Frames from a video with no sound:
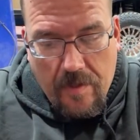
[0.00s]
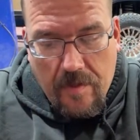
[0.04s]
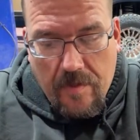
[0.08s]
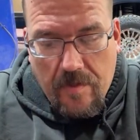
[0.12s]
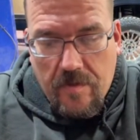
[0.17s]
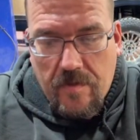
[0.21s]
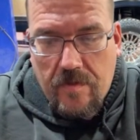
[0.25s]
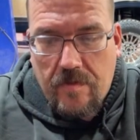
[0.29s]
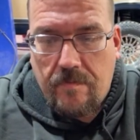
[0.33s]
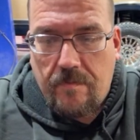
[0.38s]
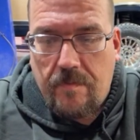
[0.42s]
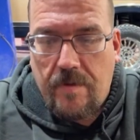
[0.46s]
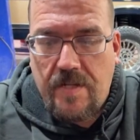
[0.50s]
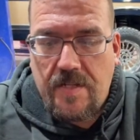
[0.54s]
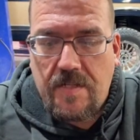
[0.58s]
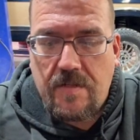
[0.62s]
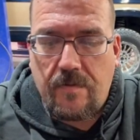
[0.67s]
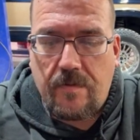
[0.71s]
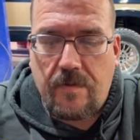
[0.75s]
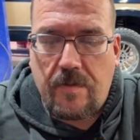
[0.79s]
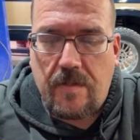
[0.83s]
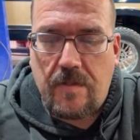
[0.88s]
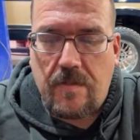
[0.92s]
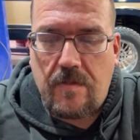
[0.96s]
Just
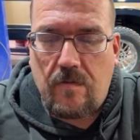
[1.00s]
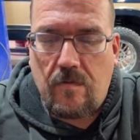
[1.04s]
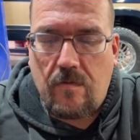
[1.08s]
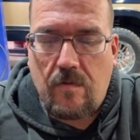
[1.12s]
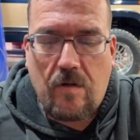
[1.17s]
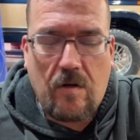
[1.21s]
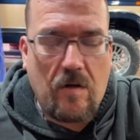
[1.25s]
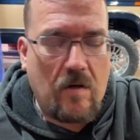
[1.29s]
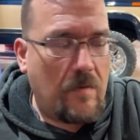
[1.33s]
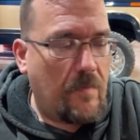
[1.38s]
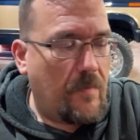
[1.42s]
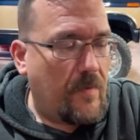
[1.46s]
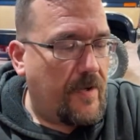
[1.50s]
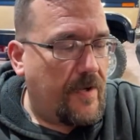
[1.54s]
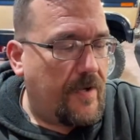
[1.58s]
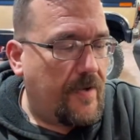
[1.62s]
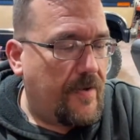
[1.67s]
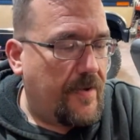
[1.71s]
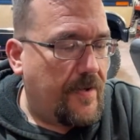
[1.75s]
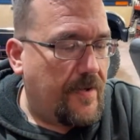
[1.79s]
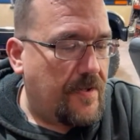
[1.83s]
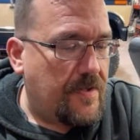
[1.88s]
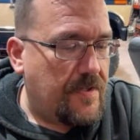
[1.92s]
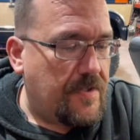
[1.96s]
messing with this old
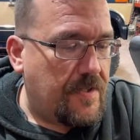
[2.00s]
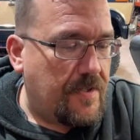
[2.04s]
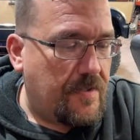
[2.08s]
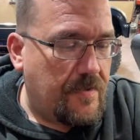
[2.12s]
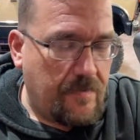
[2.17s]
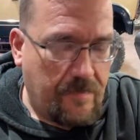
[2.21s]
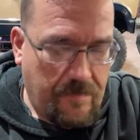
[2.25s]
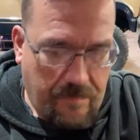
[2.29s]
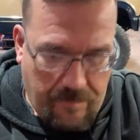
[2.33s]
carburetor here still.